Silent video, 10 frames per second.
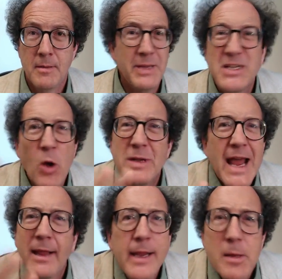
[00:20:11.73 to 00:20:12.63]
But don't
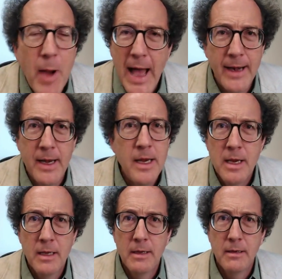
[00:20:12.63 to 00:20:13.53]
tell anybody,
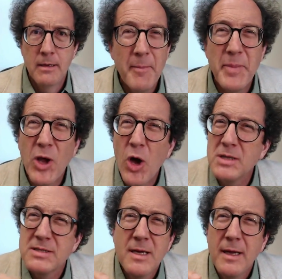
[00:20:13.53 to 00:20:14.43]
because